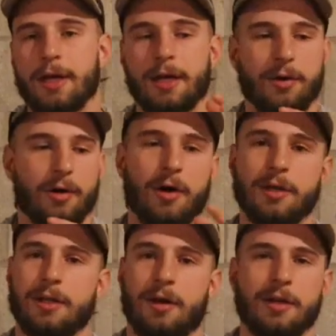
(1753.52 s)

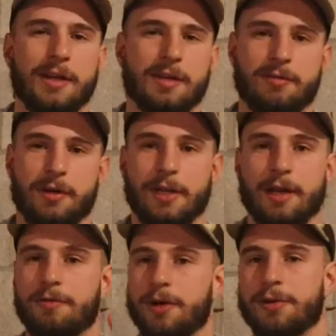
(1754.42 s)
all these different
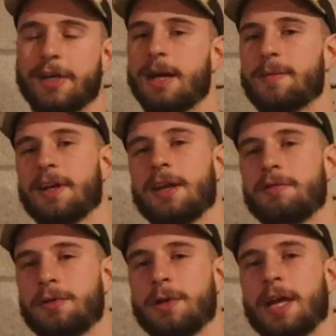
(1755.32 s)
like fruit jams that
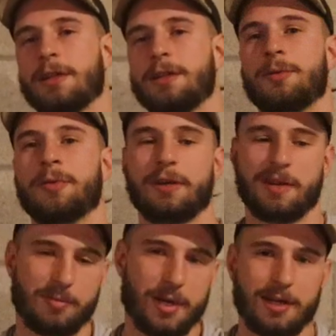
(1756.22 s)
give you like a little bit of
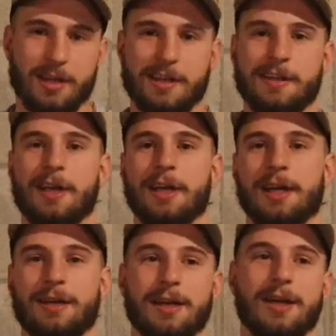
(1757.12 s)
sweetness,
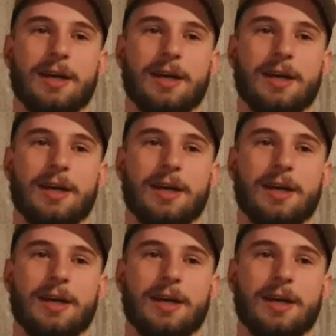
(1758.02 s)
and